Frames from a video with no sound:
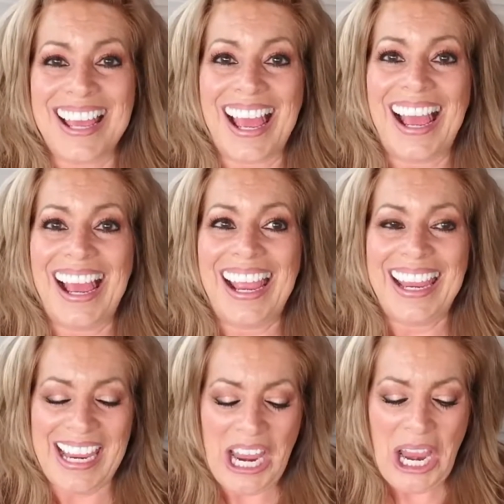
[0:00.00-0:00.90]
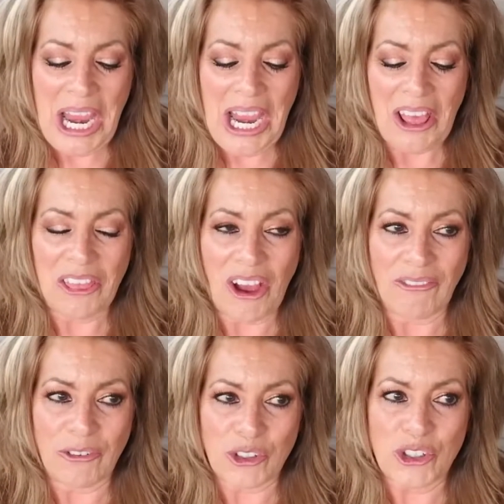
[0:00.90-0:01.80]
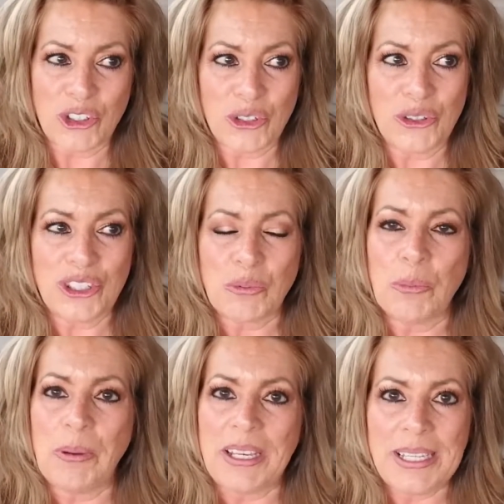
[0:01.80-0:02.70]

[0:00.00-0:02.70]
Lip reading: I thought for sure this would be an